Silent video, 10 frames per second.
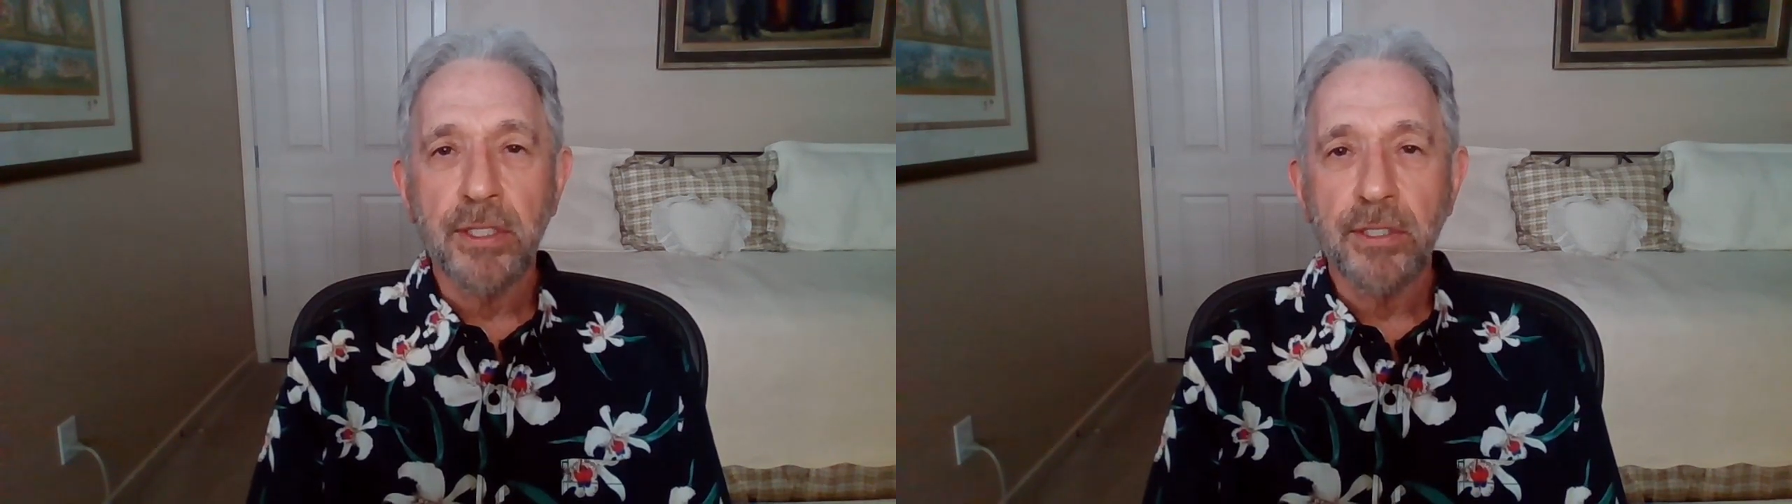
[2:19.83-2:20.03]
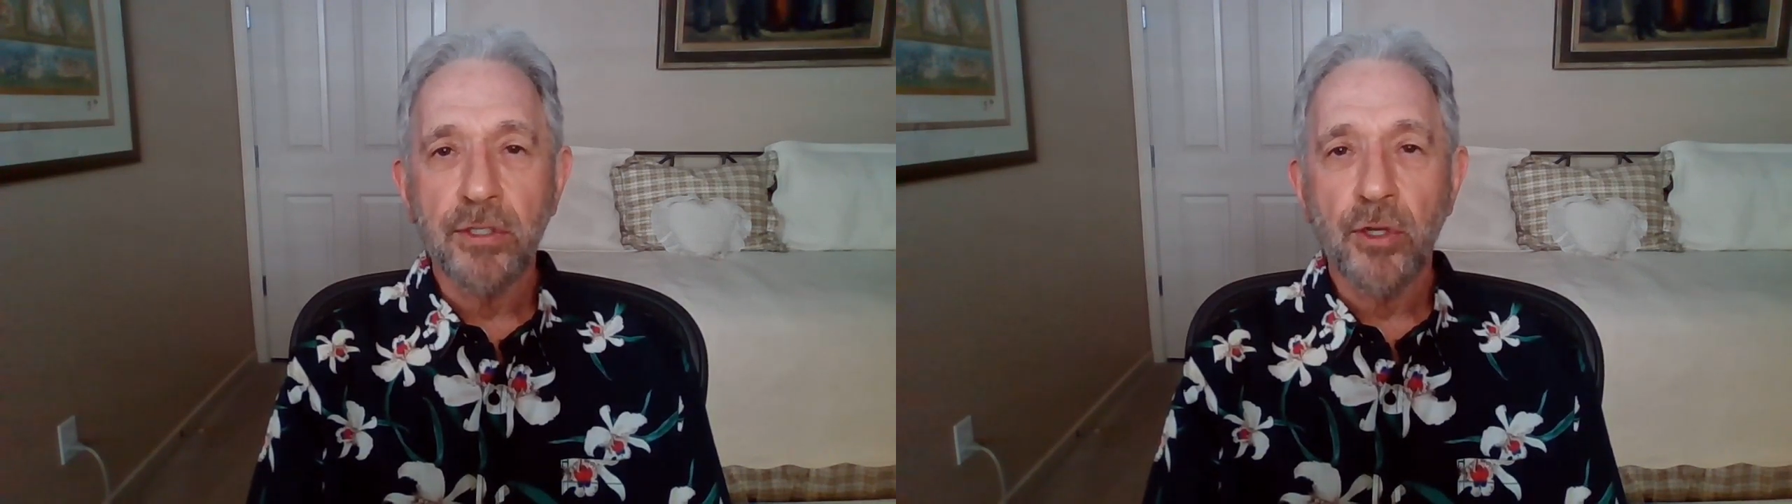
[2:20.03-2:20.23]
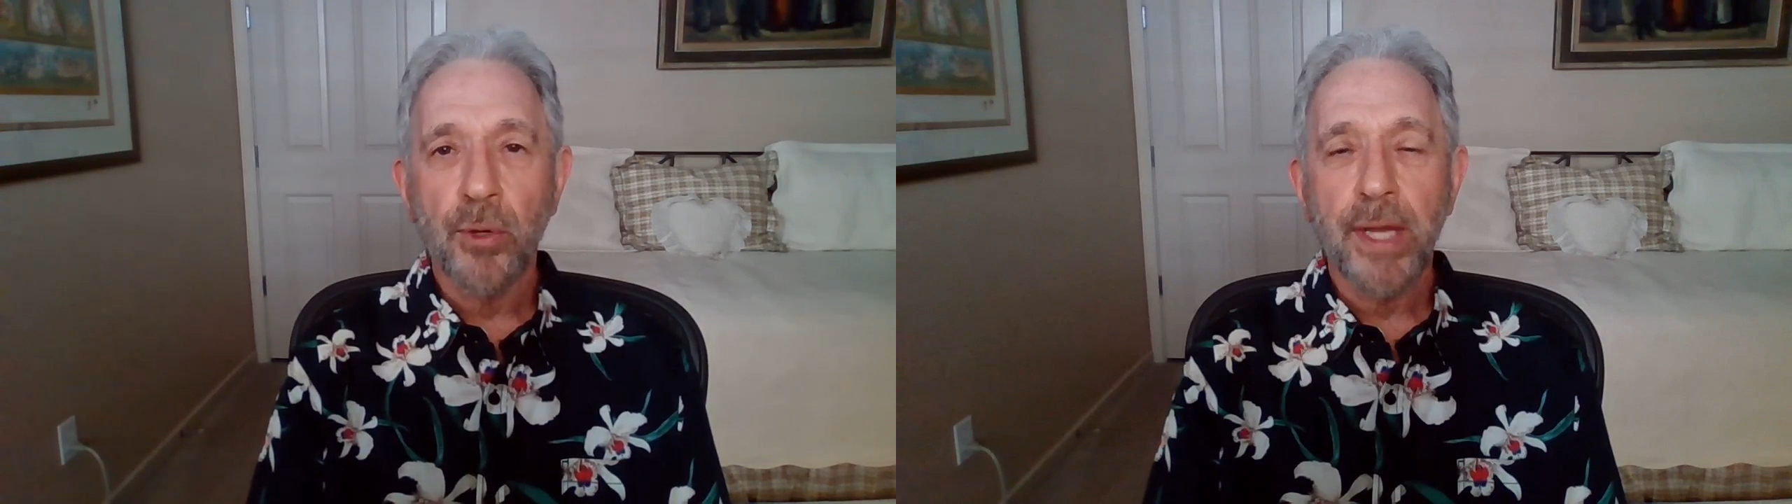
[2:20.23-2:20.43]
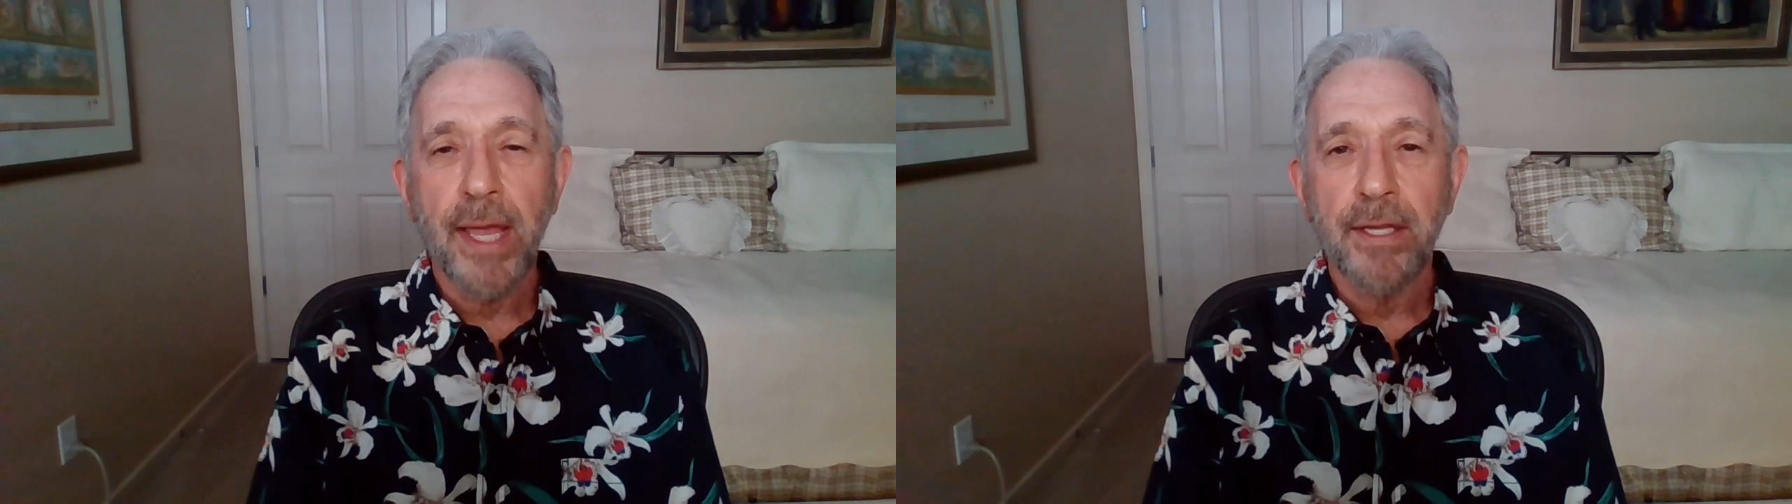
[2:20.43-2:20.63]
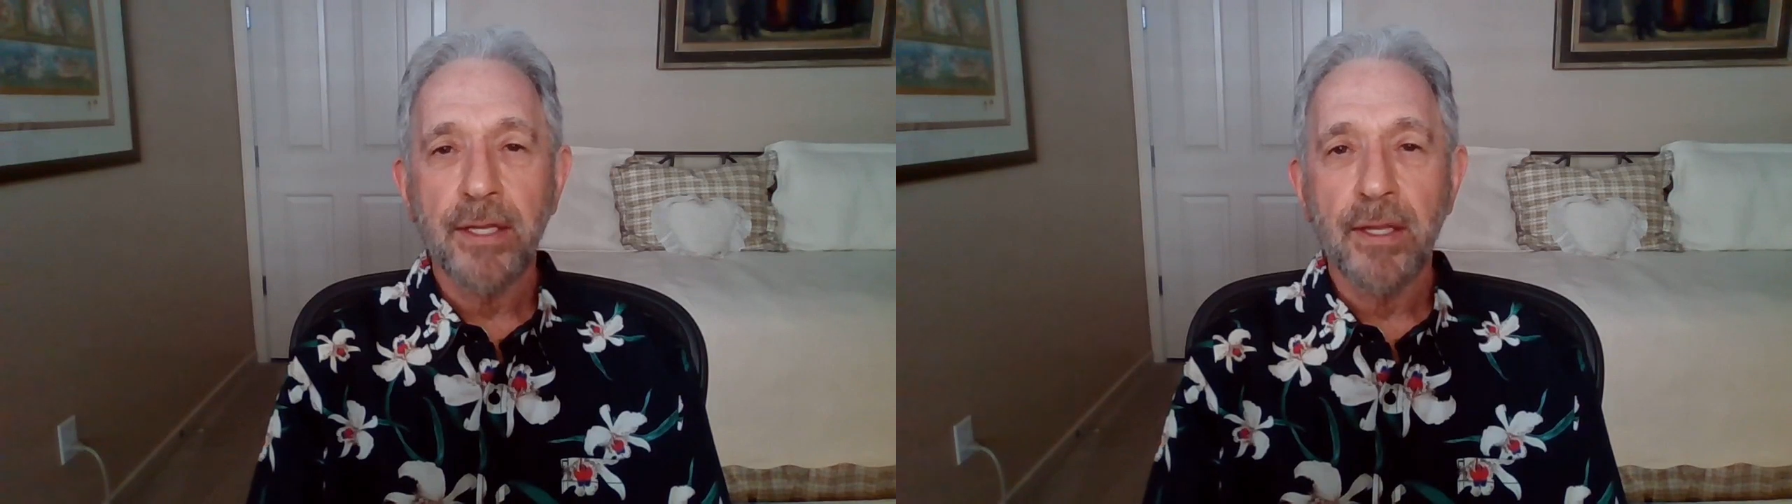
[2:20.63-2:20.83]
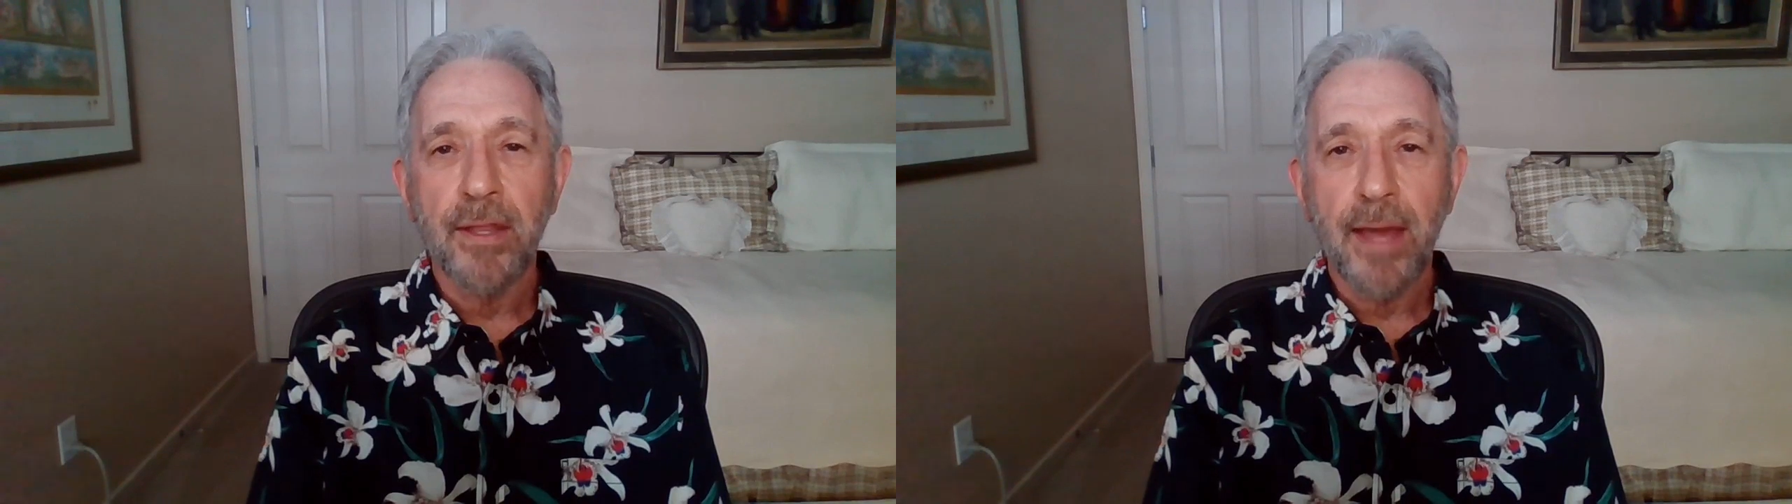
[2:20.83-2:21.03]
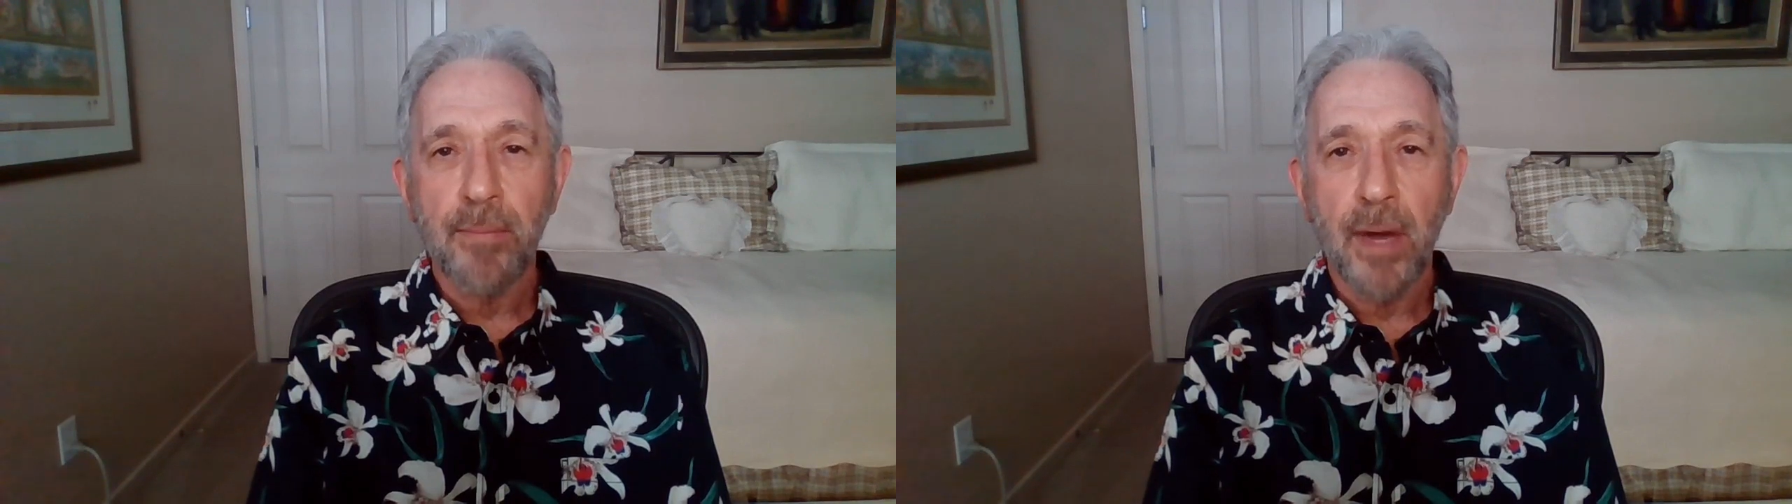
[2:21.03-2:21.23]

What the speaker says: in creating that